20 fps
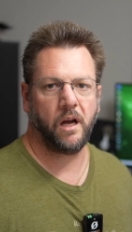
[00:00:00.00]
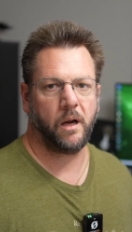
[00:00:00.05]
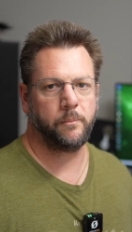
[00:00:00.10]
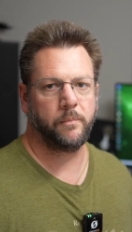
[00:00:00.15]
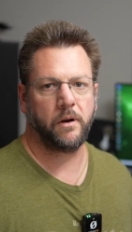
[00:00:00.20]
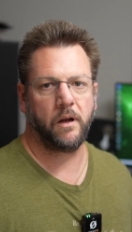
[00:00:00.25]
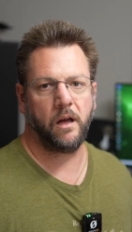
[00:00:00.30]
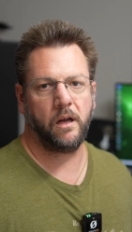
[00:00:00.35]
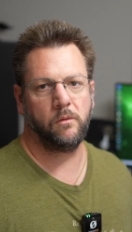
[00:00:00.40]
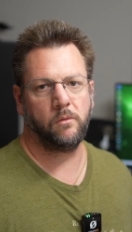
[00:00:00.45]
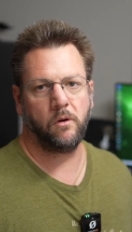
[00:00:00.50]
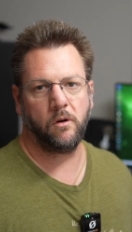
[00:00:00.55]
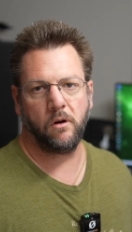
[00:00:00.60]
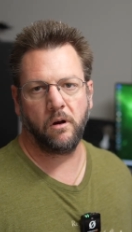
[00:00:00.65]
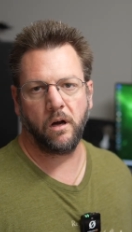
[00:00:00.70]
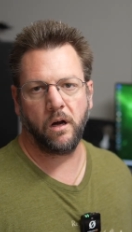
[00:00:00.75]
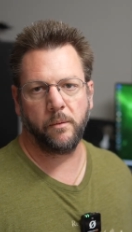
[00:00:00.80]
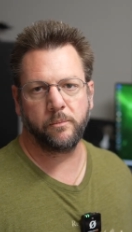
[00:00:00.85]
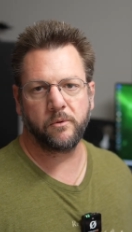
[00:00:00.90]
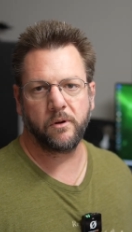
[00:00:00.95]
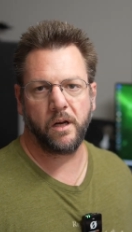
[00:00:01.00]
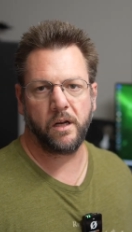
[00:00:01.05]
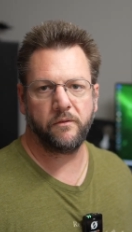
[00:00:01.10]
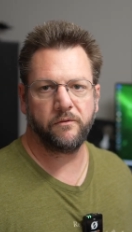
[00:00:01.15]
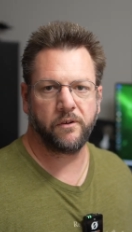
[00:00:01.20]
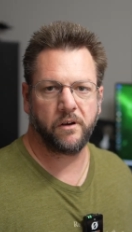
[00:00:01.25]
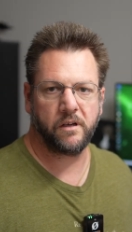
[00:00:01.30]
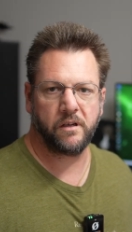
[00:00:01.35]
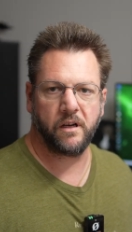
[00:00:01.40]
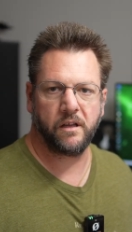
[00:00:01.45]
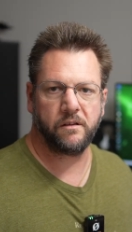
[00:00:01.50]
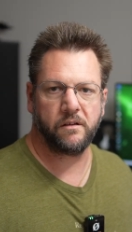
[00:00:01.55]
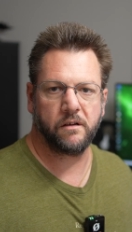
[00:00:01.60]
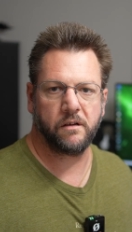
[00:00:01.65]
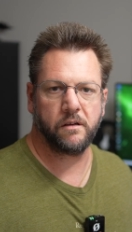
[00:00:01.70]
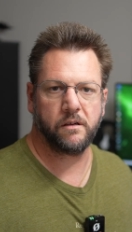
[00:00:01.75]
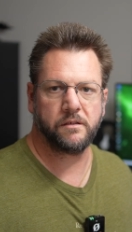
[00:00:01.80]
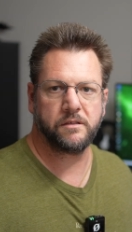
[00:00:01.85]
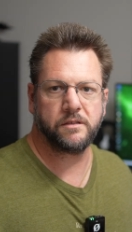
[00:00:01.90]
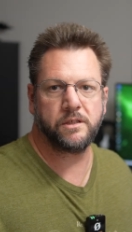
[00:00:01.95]
I probably won't upgrade for
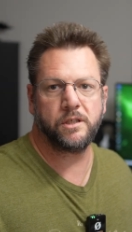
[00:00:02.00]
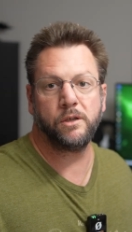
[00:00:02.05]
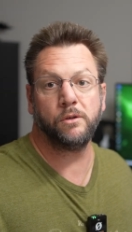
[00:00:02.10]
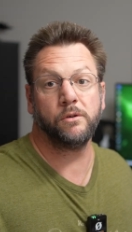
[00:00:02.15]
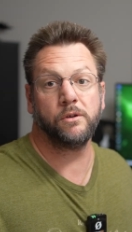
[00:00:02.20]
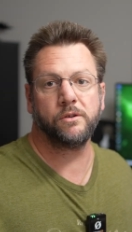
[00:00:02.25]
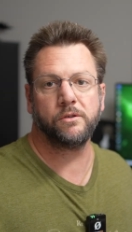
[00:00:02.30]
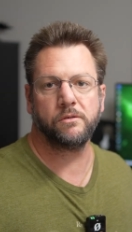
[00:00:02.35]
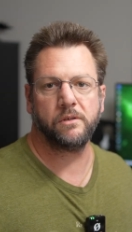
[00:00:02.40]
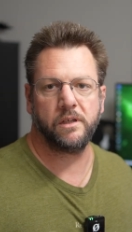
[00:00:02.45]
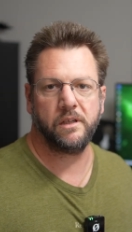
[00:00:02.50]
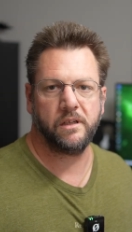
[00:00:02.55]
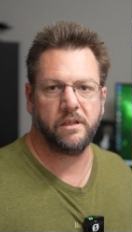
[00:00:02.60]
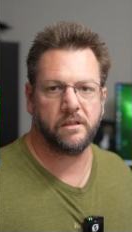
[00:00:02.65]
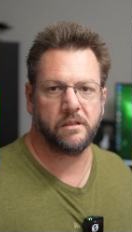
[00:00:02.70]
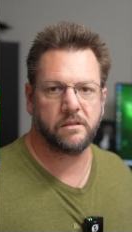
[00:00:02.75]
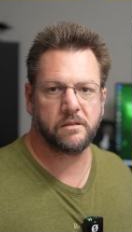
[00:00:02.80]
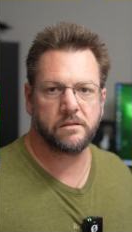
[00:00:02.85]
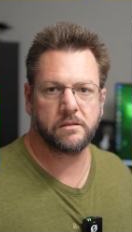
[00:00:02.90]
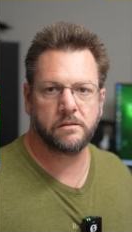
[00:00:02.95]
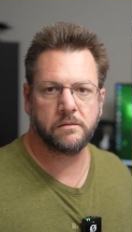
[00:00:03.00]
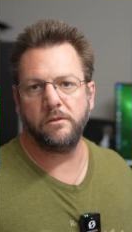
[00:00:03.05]
another 2 or 3 years.